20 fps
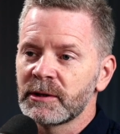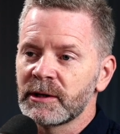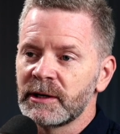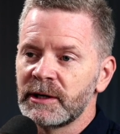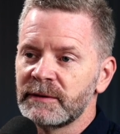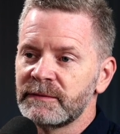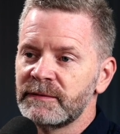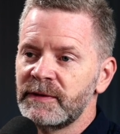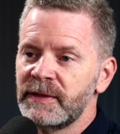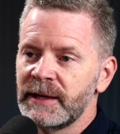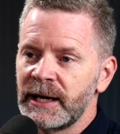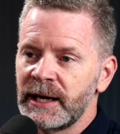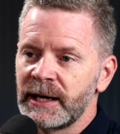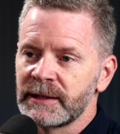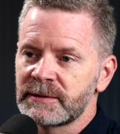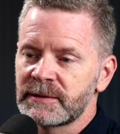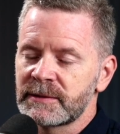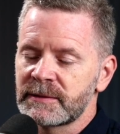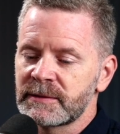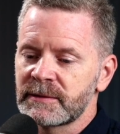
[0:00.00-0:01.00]
of
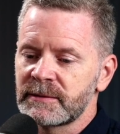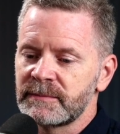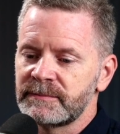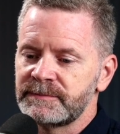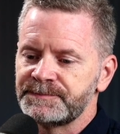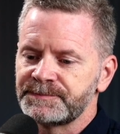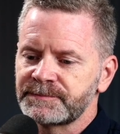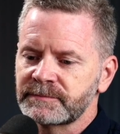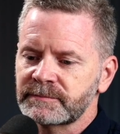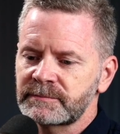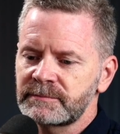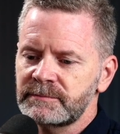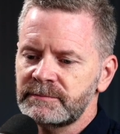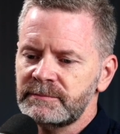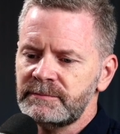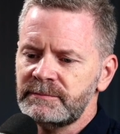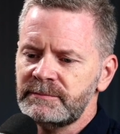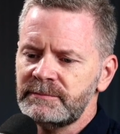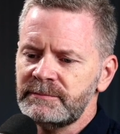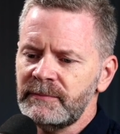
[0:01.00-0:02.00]
Knots. Mm-hmm.
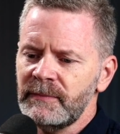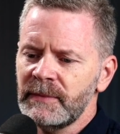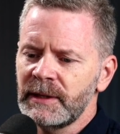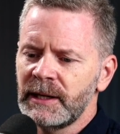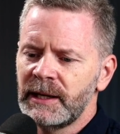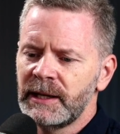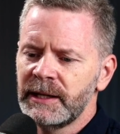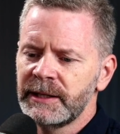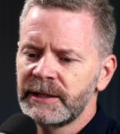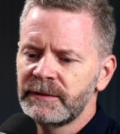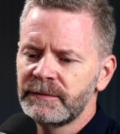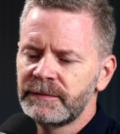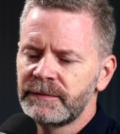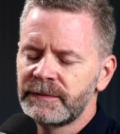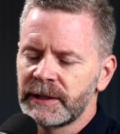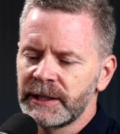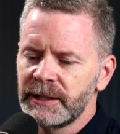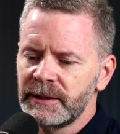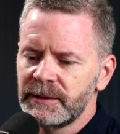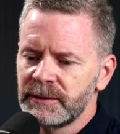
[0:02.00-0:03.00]
I
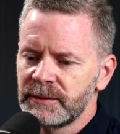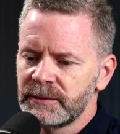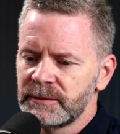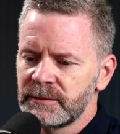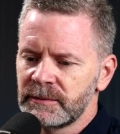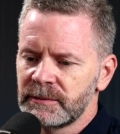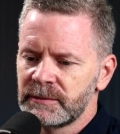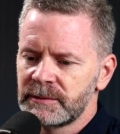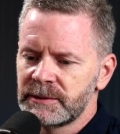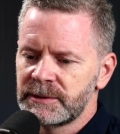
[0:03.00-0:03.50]
invite you,